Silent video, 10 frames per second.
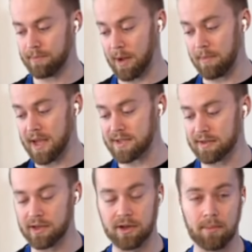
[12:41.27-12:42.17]

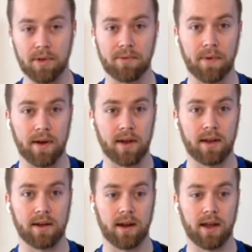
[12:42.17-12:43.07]
amazingly crumbled
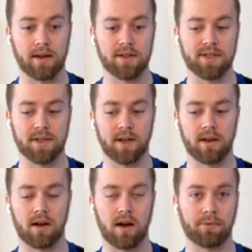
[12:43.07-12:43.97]
feta, and
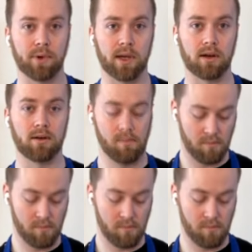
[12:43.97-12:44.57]
off we go.